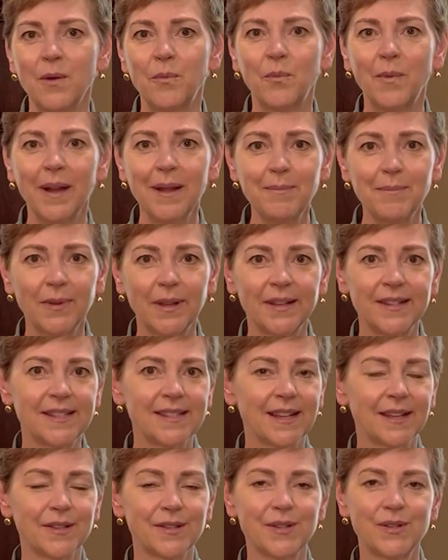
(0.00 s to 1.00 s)
White blood
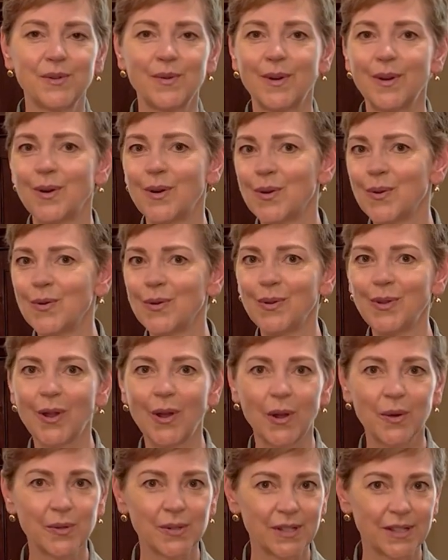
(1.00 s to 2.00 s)
cells do a whole
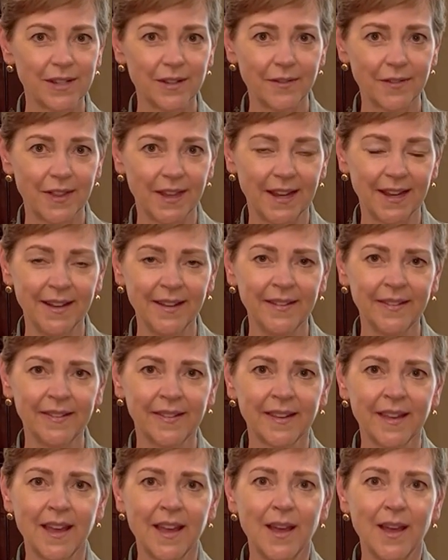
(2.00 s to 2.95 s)
host of things.